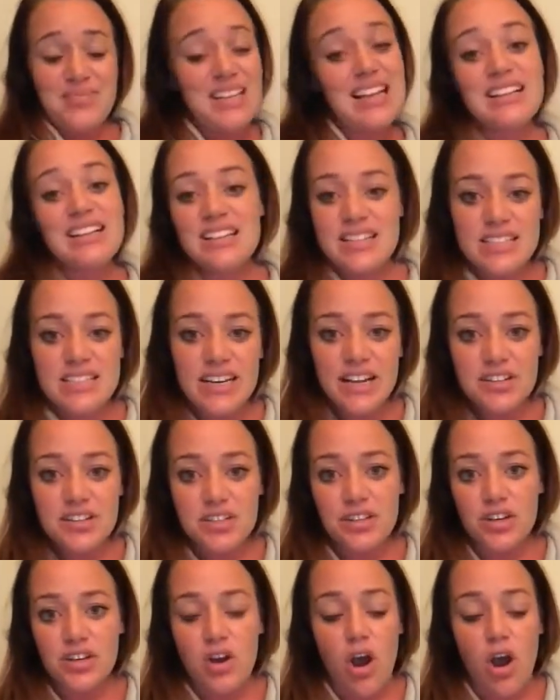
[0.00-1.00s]
listening into
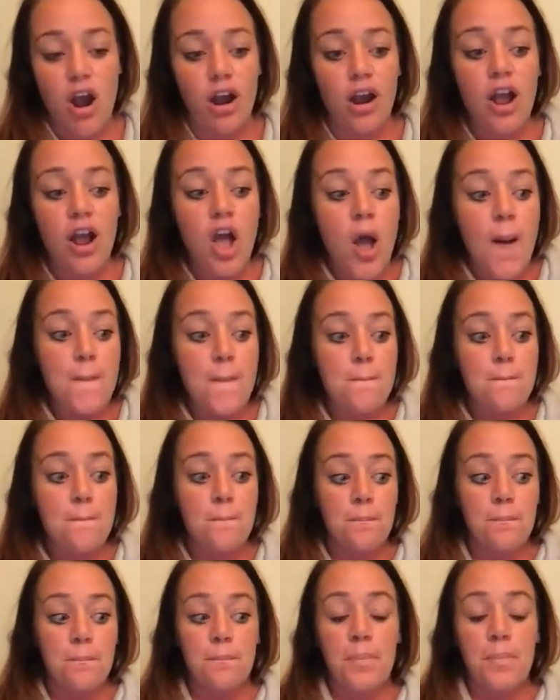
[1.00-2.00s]
the car,
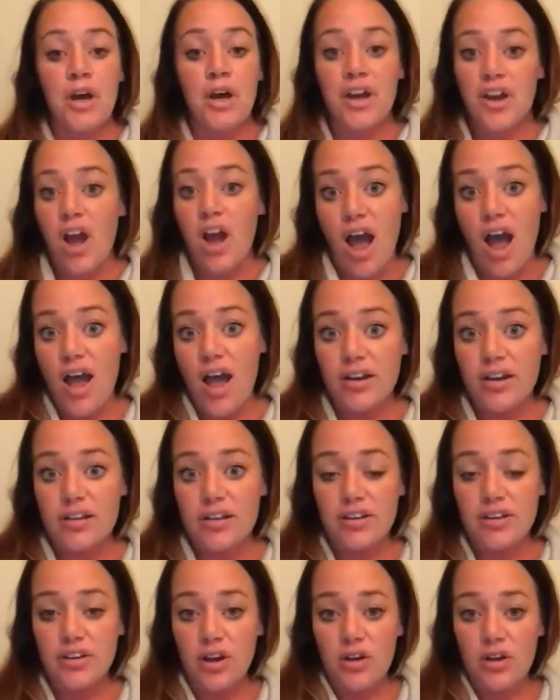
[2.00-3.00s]
put on,
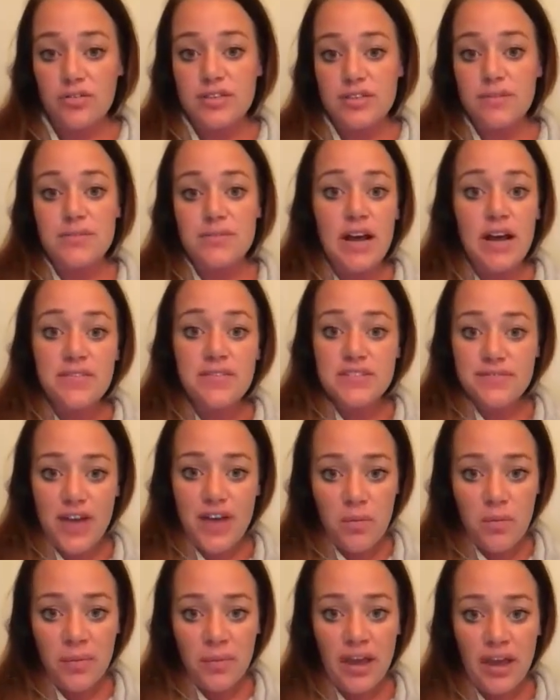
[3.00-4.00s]
you know, some
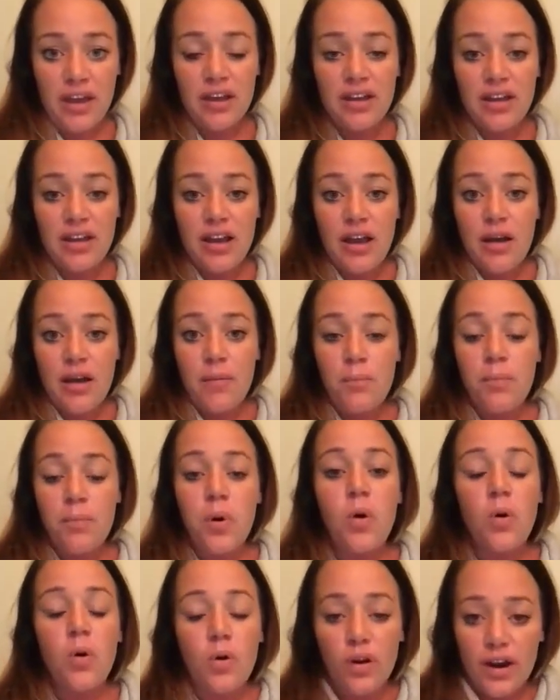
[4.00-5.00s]
self-development.
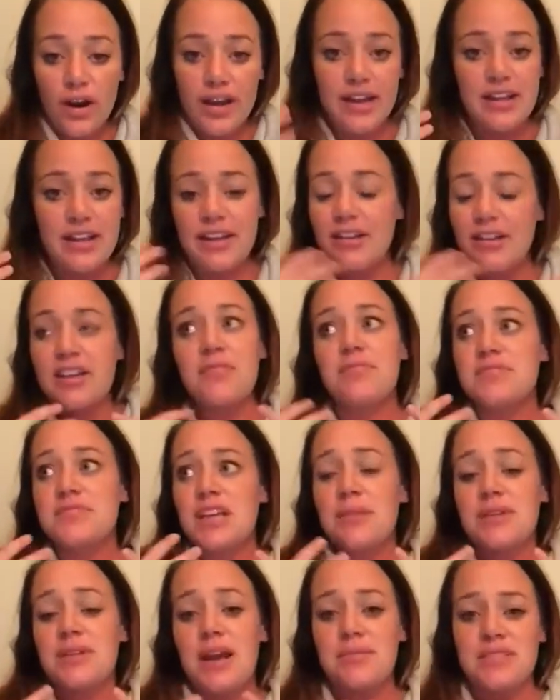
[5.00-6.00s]
Pour it. Even
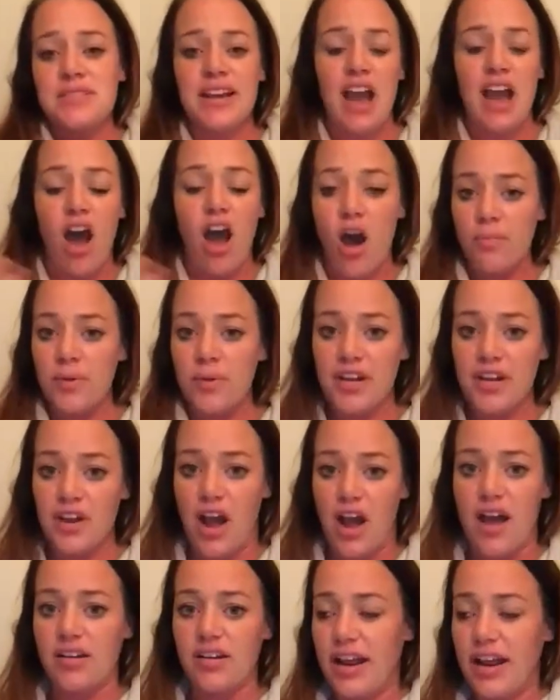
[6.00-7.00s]
sometimes, like, I'll put it
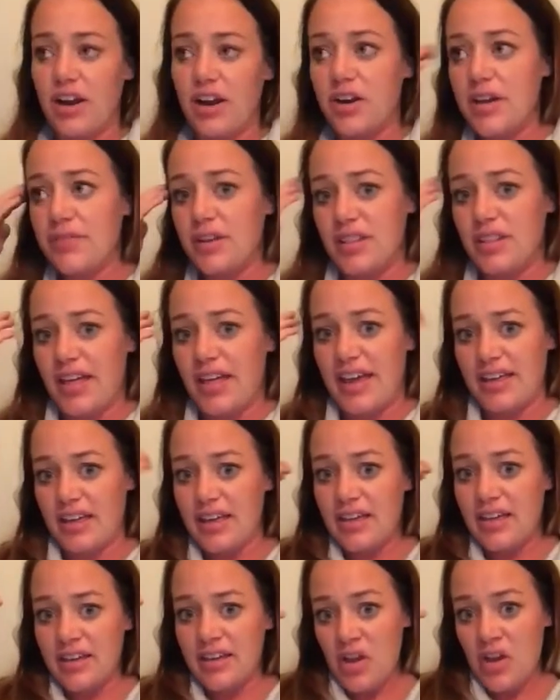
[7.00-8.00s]
on, and I don't even, like,
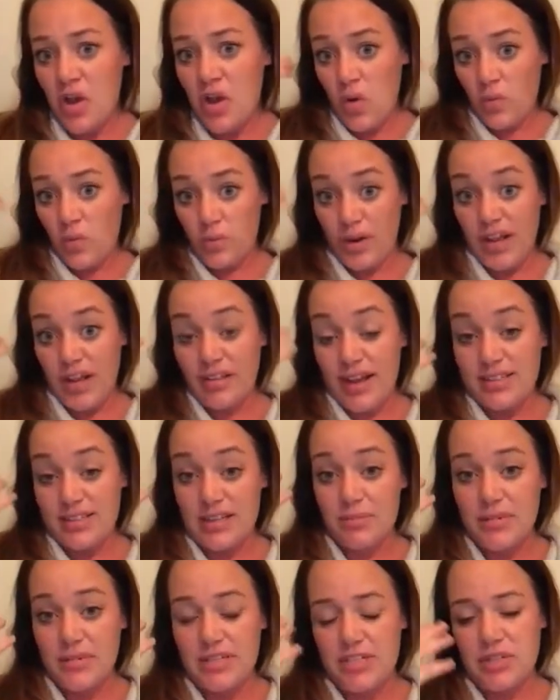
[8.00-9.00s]
realize I'm
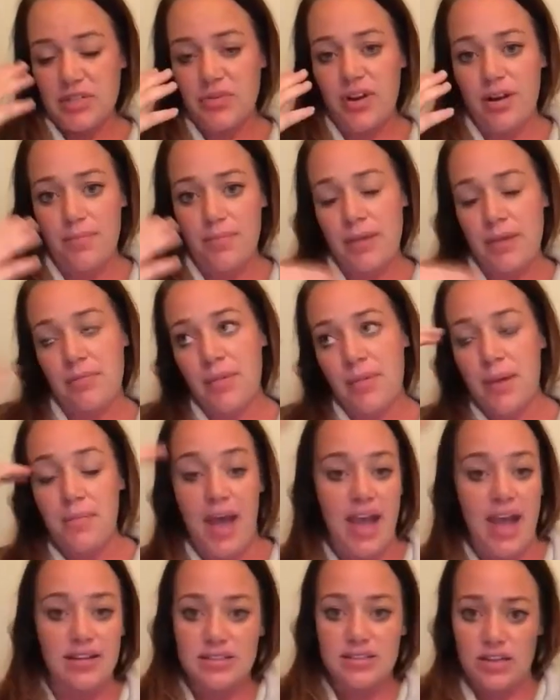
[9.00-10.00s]
listening to it, or maybe my
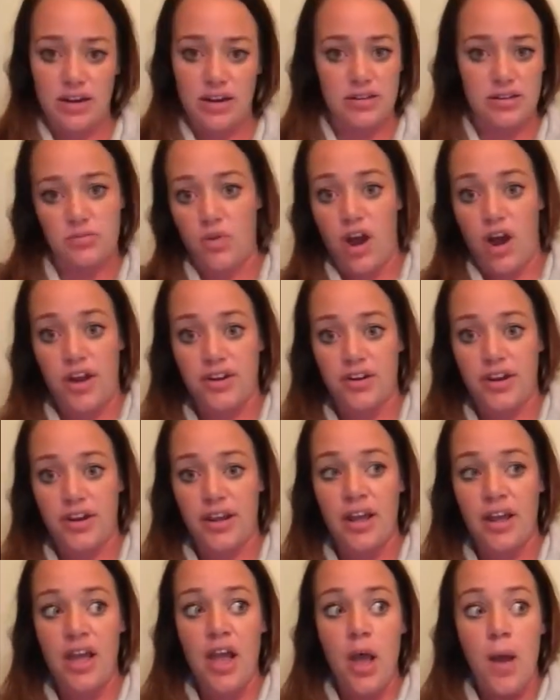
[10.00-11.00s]
mind starts
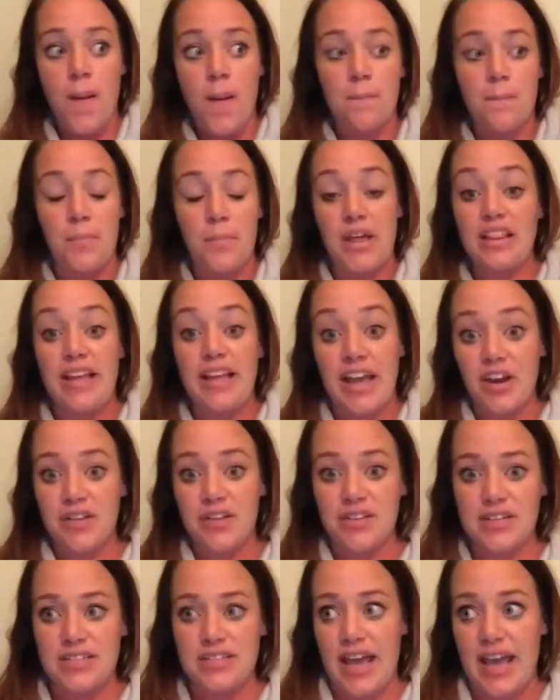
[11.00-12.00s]
wandering. But later in the
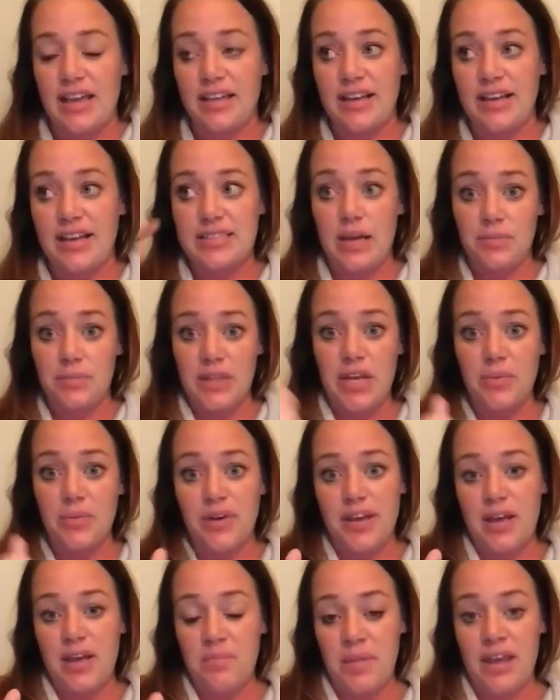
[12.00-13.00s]
day, like, something will
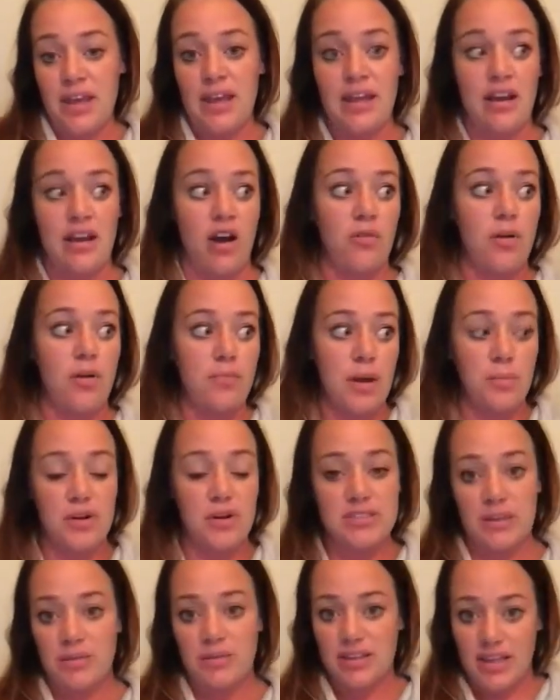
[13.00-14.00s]
hit me, and I'll remember
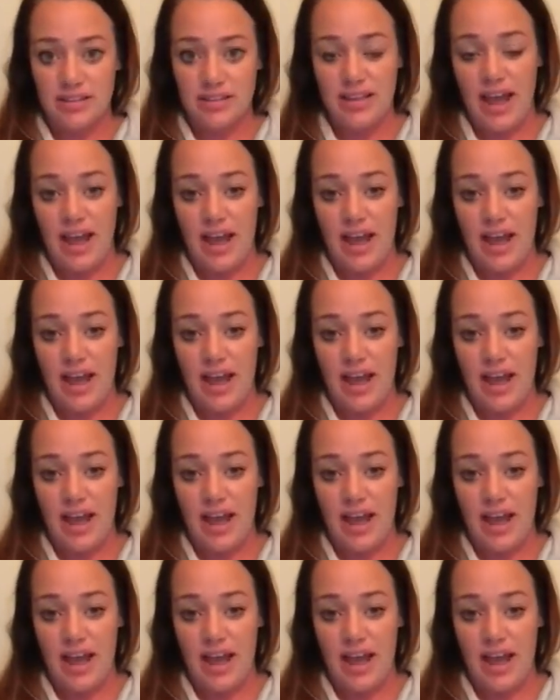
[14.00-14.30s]
something that